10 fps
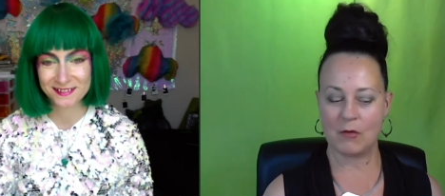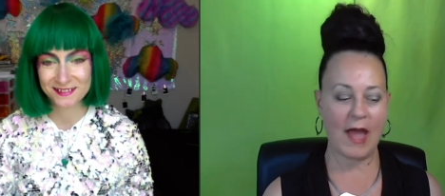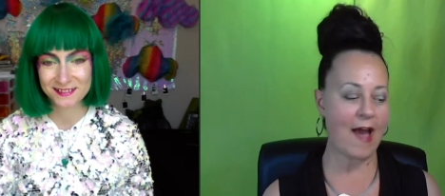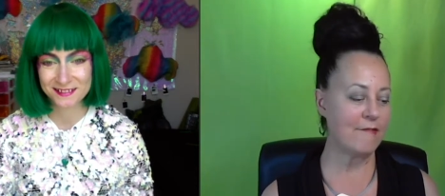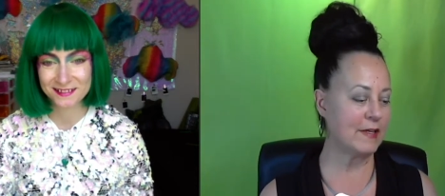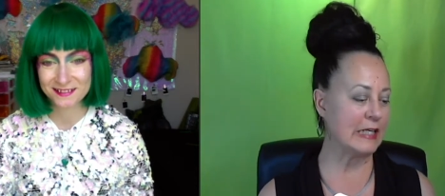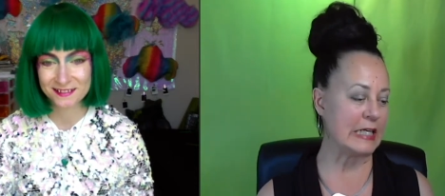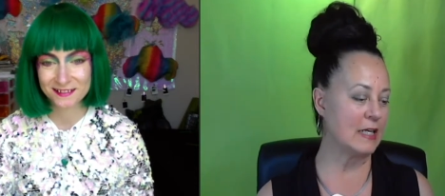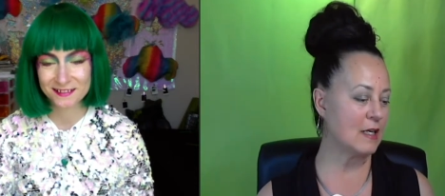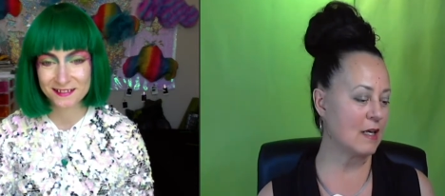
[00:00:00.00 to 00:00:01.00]
Speaker 1: do you have
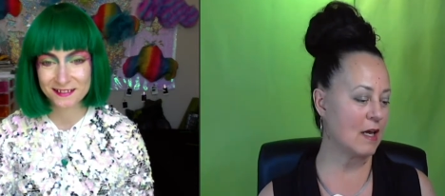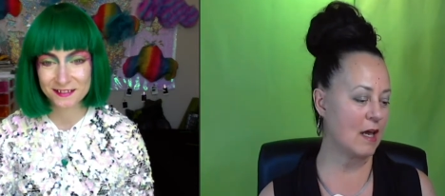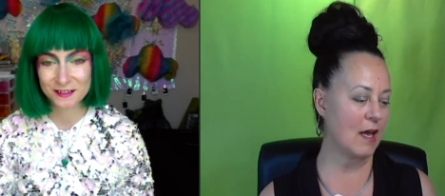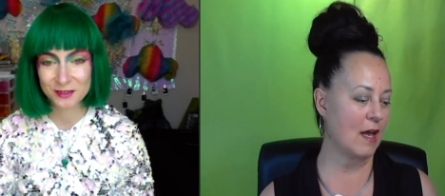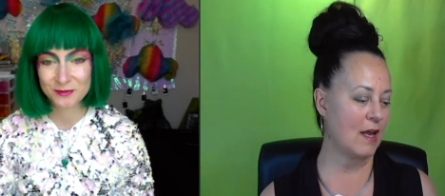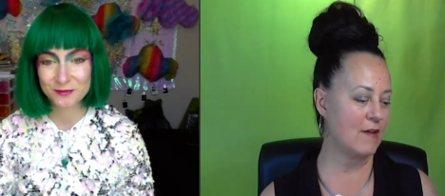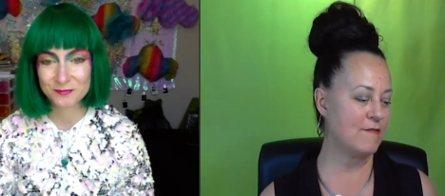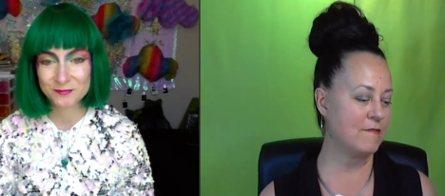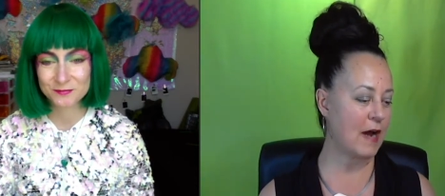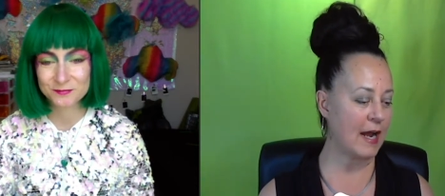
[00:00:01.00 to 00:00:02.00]
any
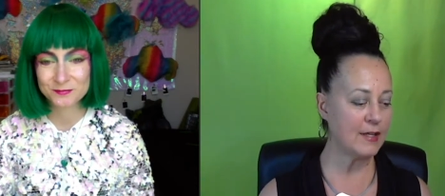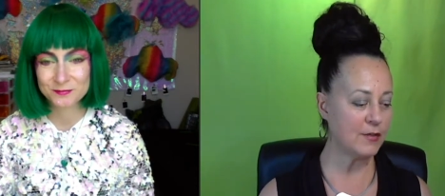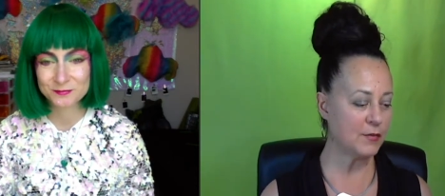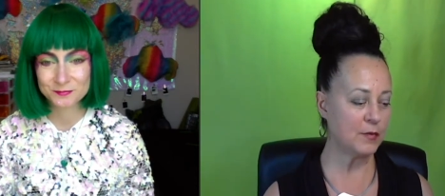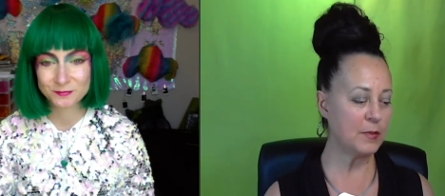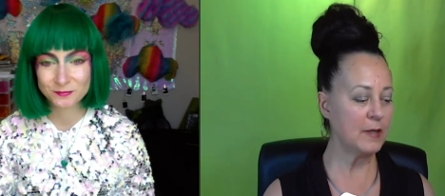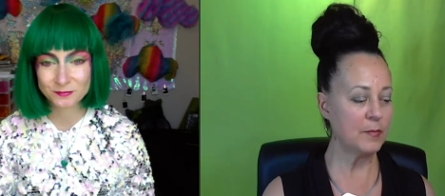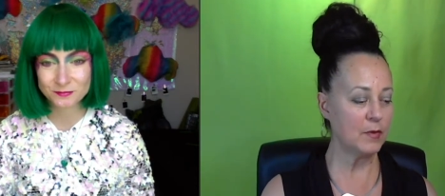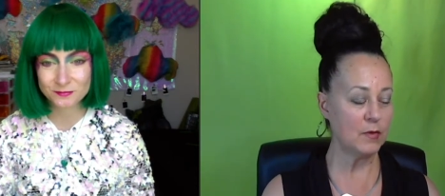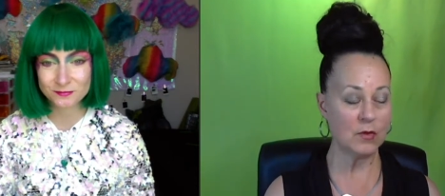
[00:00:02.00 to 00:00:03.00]
advice for
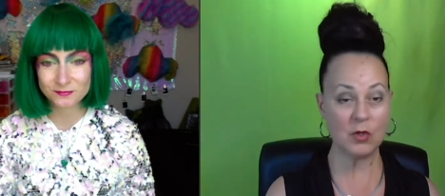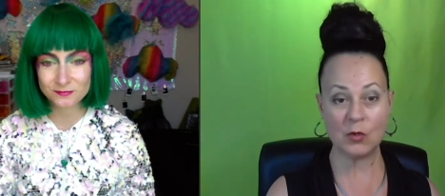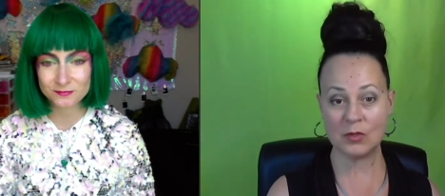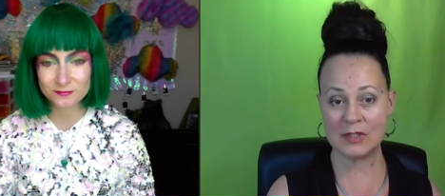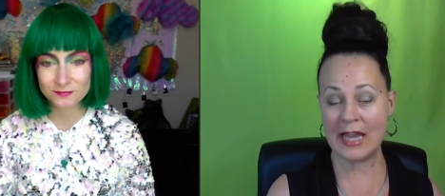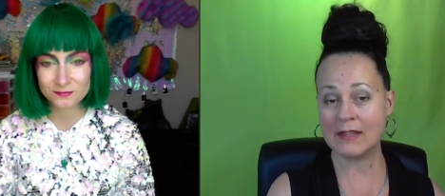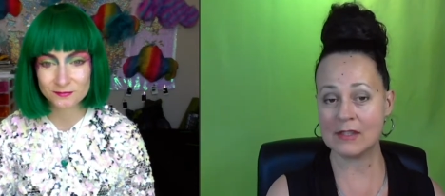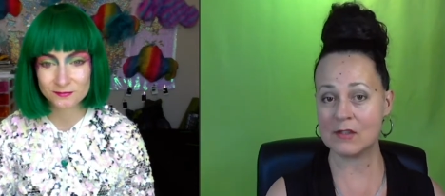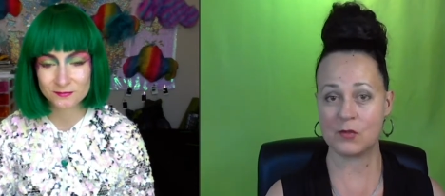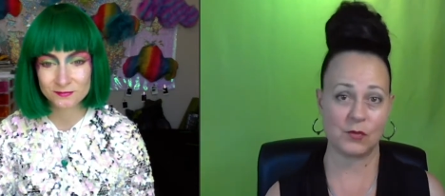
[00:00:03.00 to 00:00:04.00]
people who take
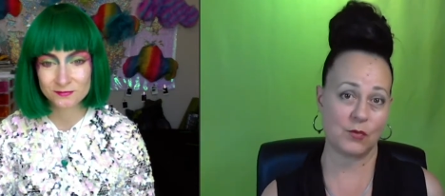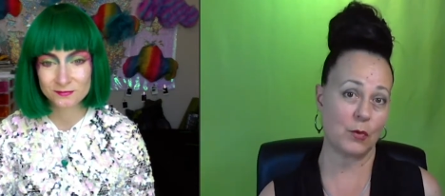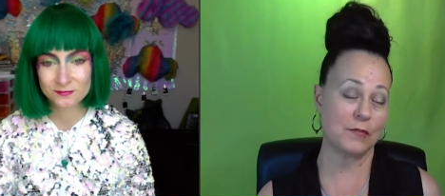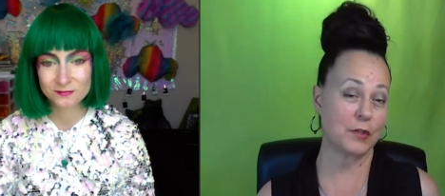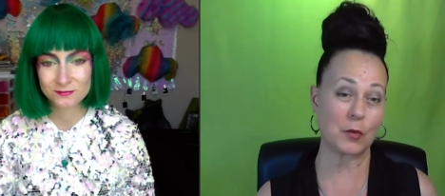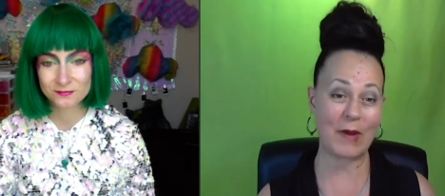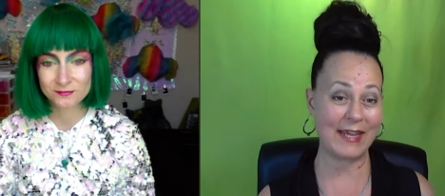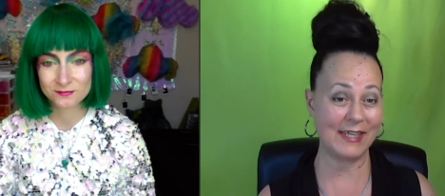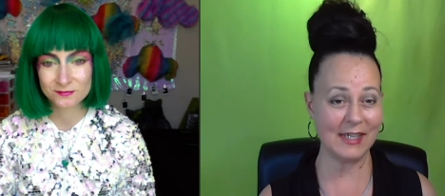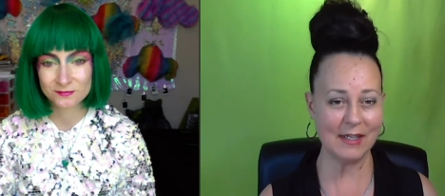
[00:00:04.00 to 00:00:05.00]
this sort of for
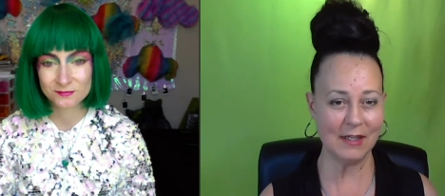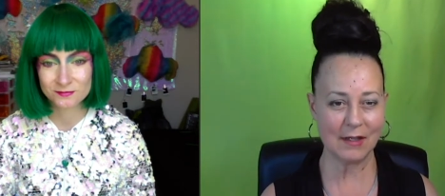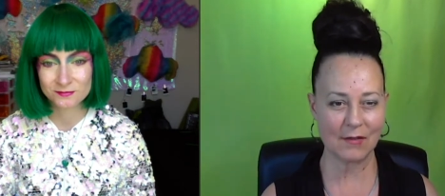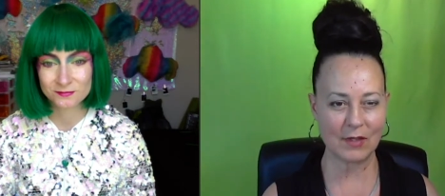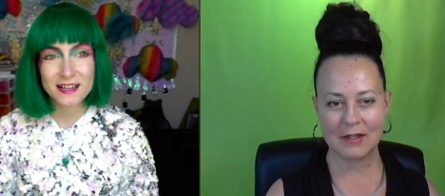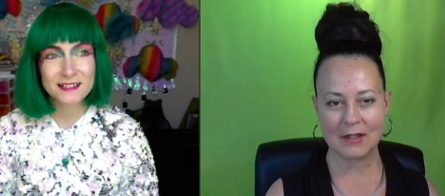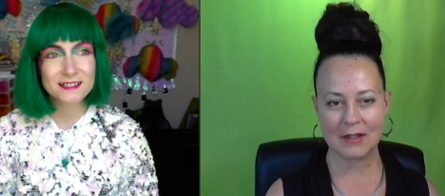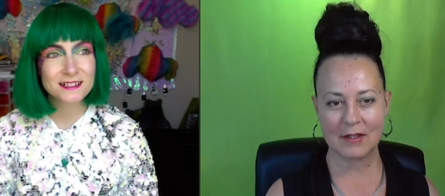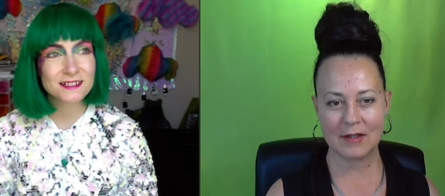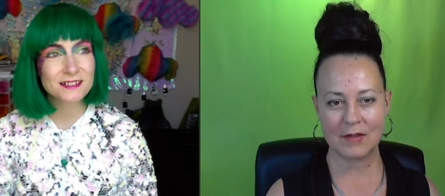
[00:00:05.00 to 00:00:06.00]
granted?
Speaker 2: Yes,
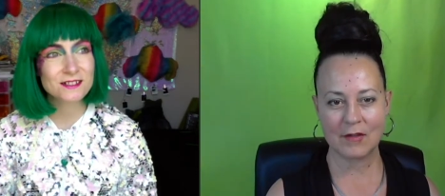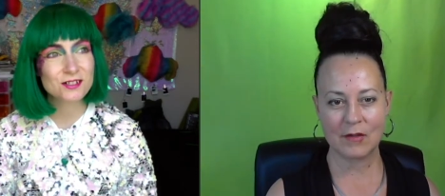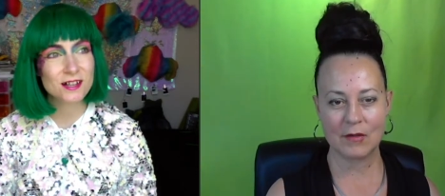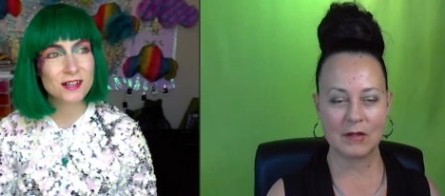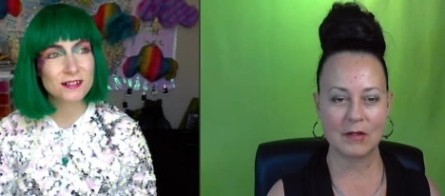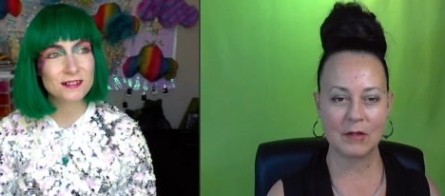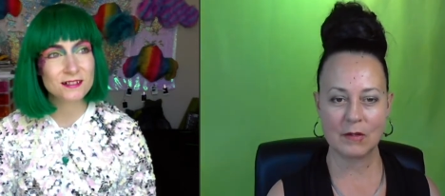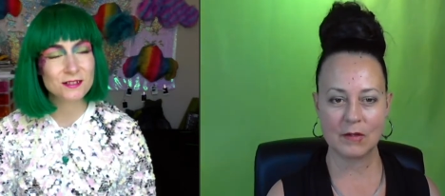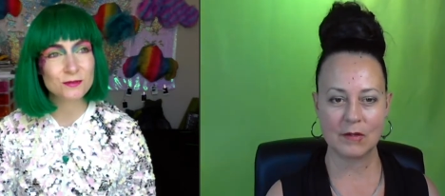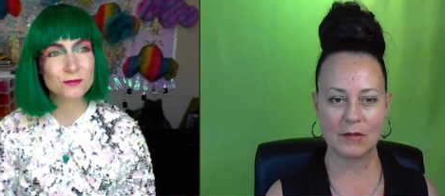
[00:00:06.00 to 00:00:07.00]
that is
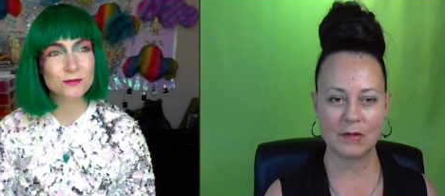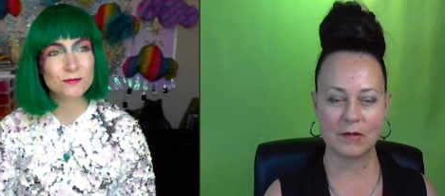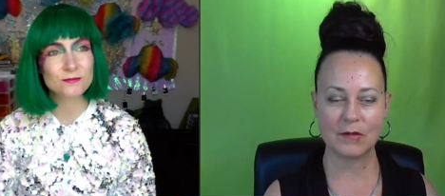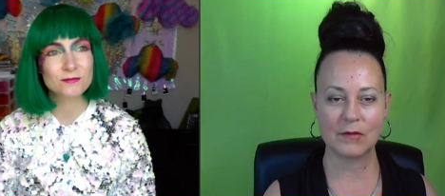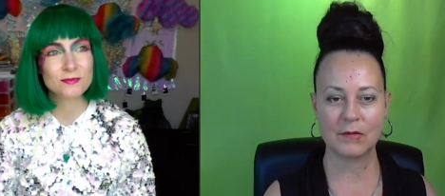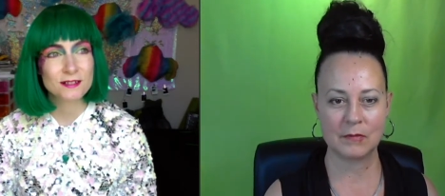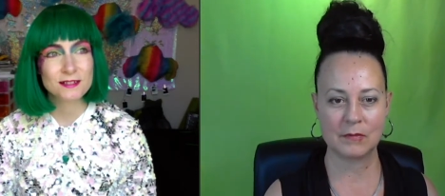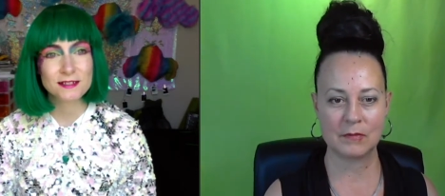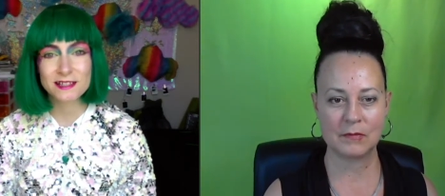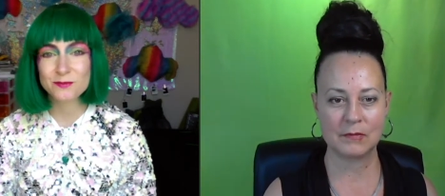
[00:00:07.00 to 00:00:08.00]
just to
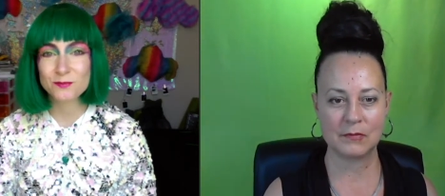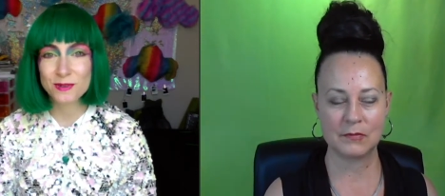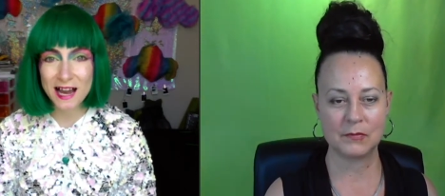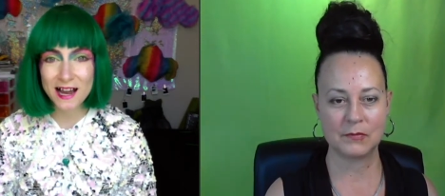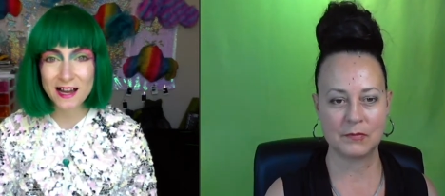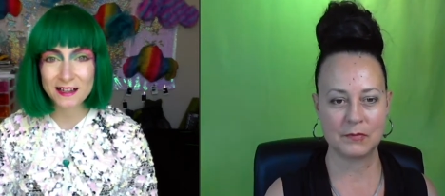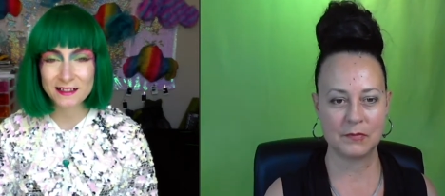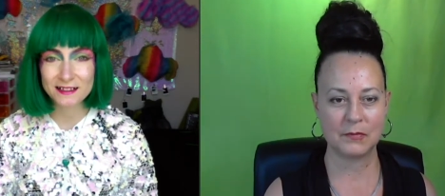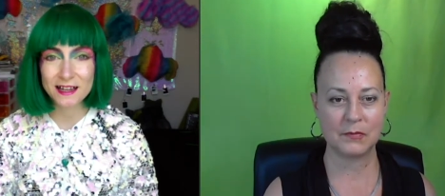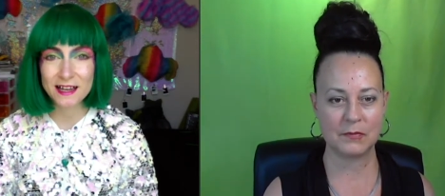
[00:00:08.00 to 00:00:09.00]
sit back
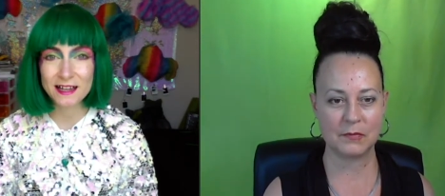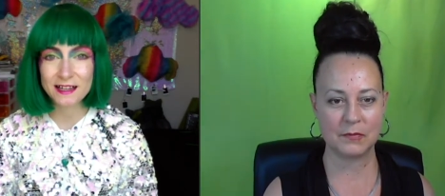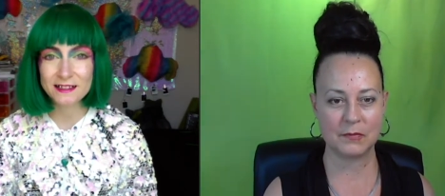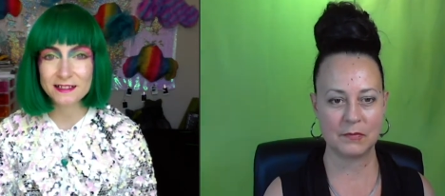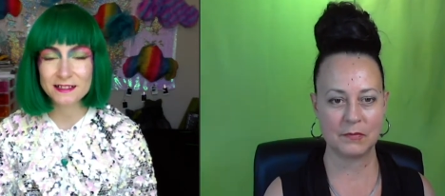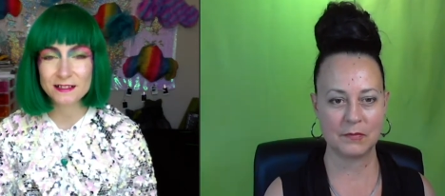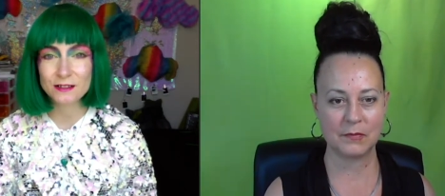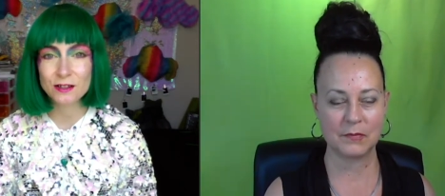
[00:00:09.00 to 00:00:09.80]
and